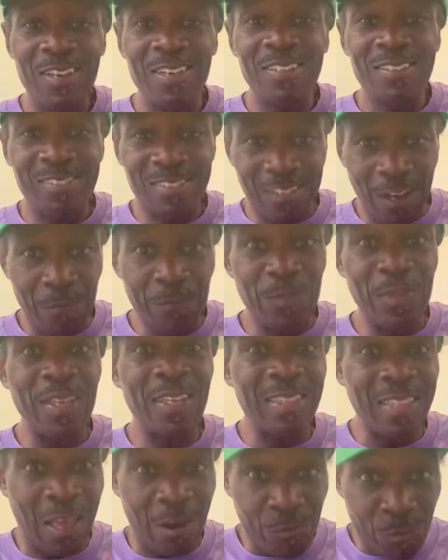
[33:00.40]

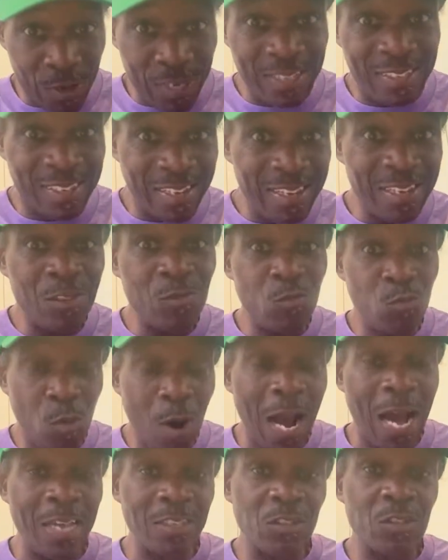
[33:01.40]
something that we didn't
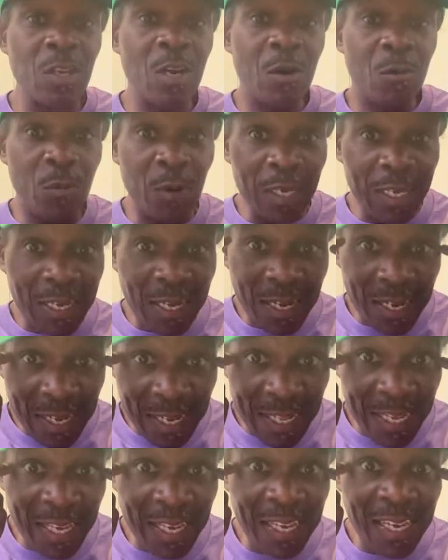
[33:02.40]
watch with
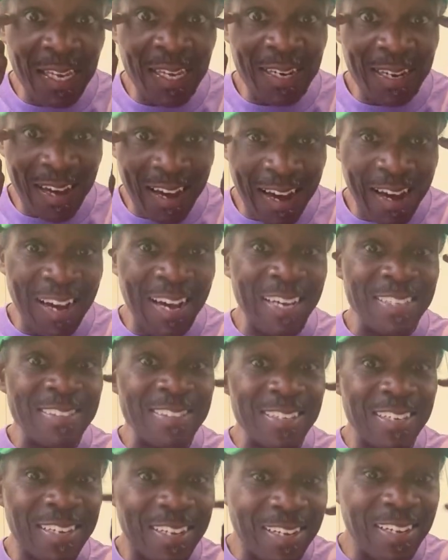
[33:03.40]
clean eyes
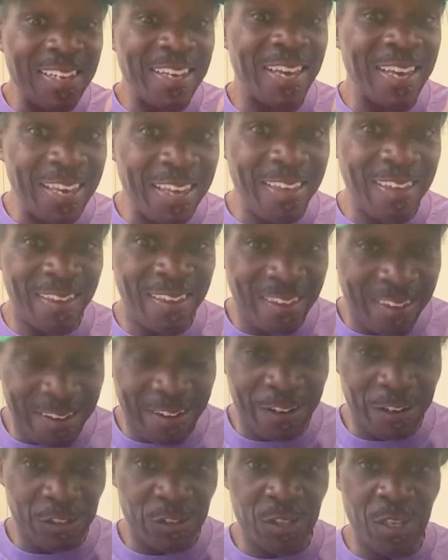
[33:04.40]
and clear
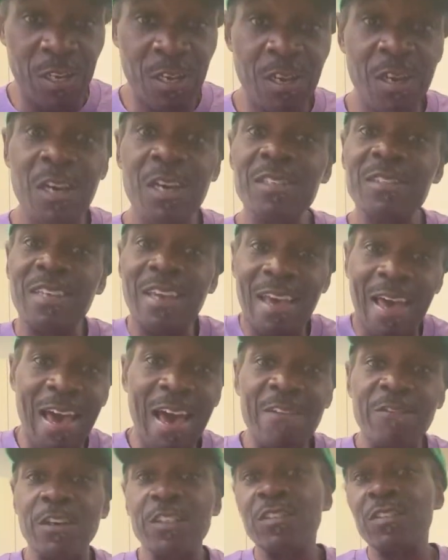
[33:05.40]
ears to
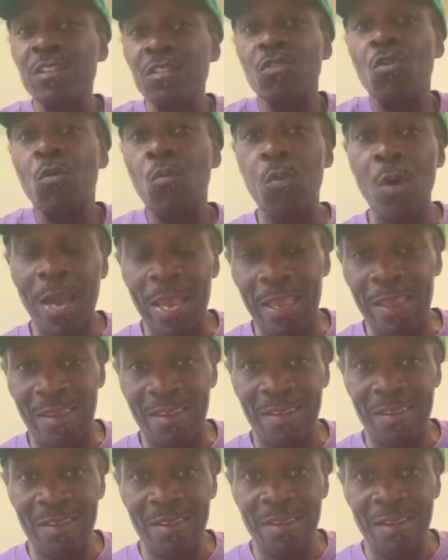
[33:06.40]
have us in a way.
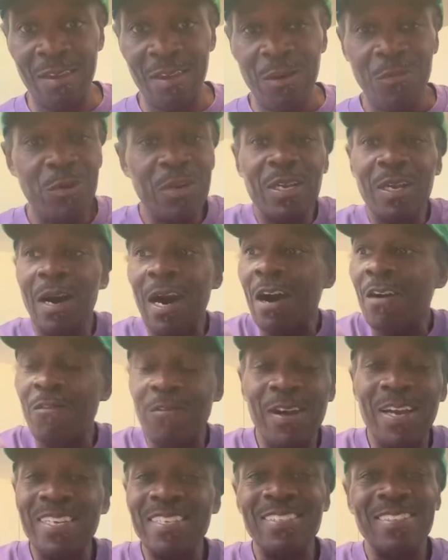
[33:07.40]
When I
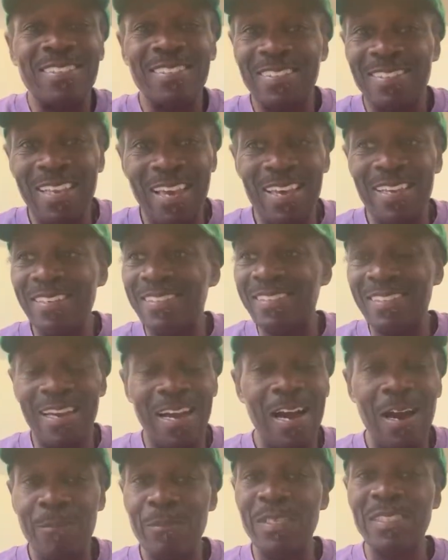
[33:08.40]
already said
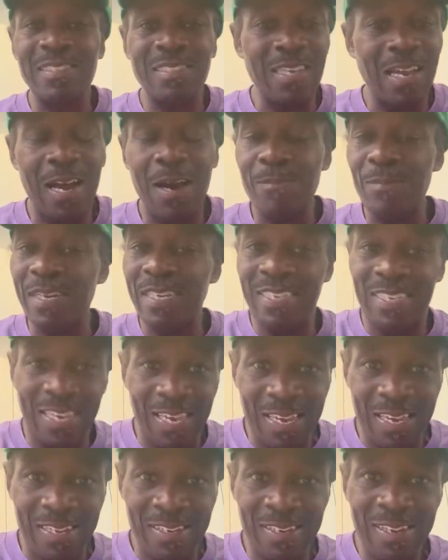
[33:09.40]
time and time
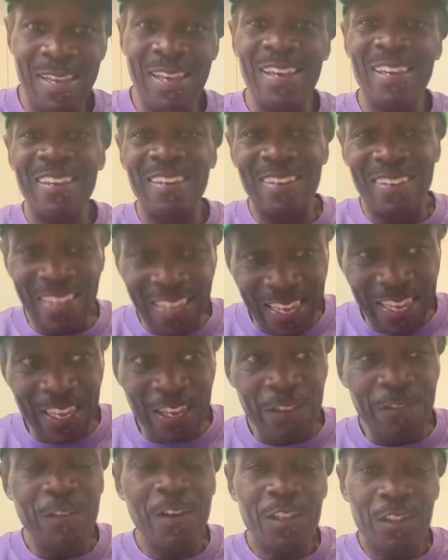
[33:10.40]
again,
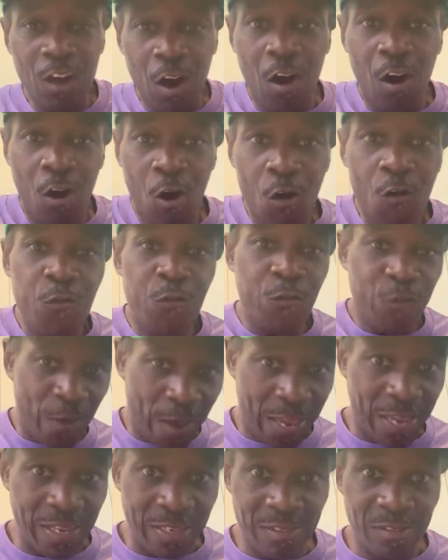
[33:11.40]
leave the
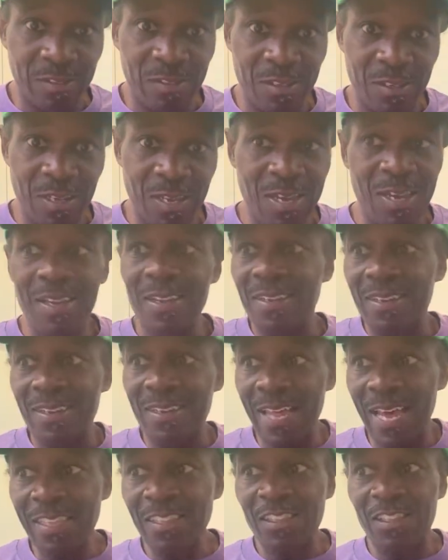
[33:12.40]
Ofay.
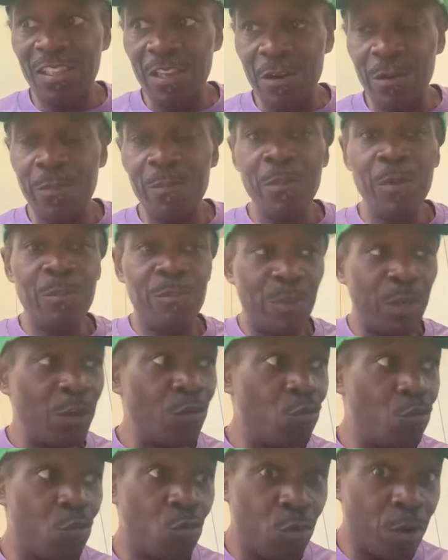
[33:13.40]
Let them be
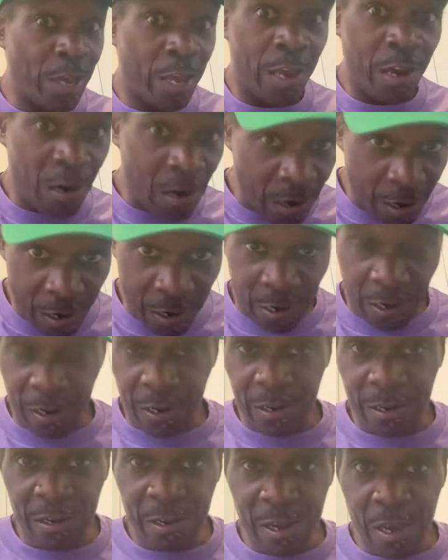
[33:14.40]
who they
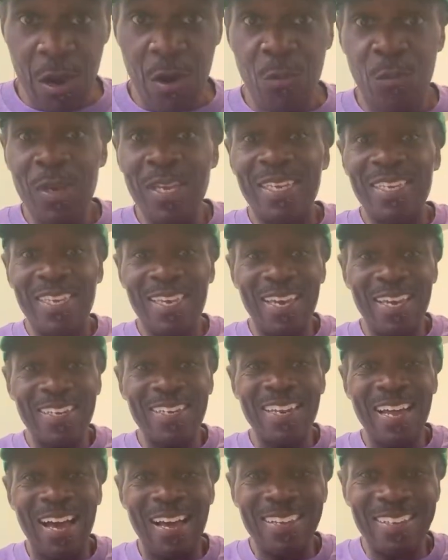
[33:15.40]
are. We
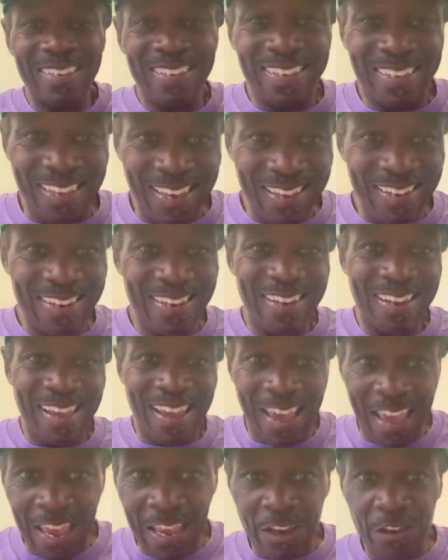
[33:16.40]
cannot get
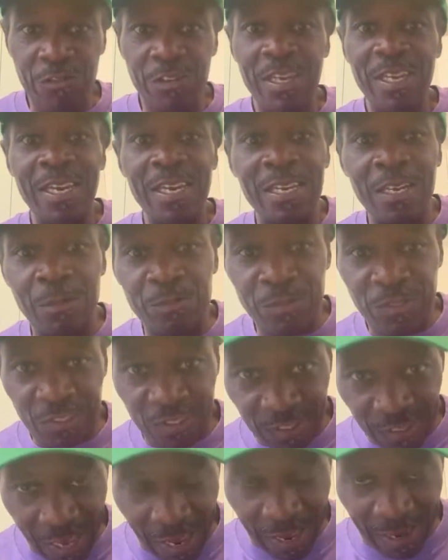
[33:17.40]
angry and
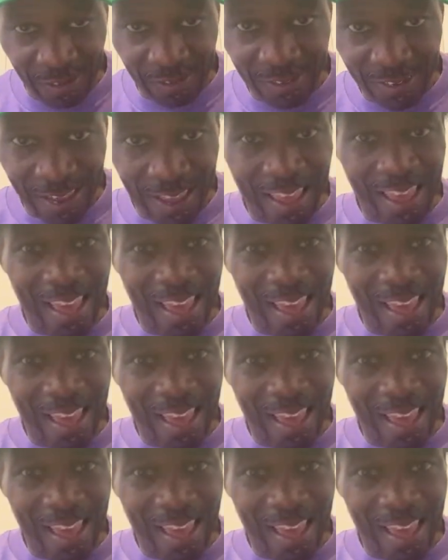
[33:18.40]
upset